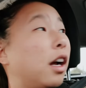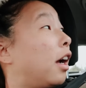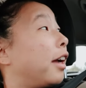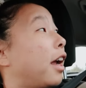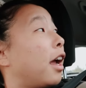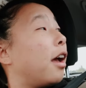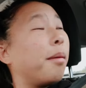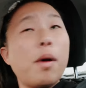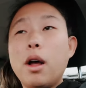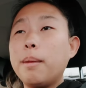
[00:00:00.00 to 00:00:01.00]
I
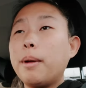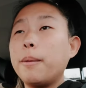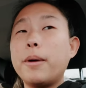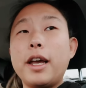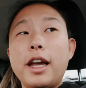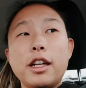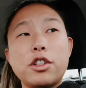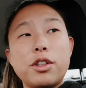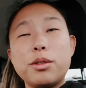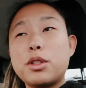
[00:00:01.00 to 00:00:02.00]
am on my way
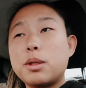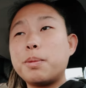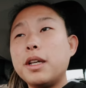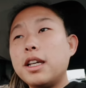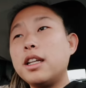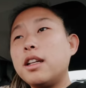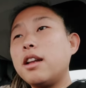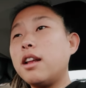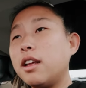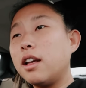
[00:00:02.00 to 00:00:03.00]
to
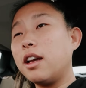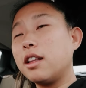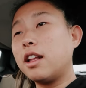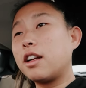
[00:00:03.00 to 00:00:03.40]
spin.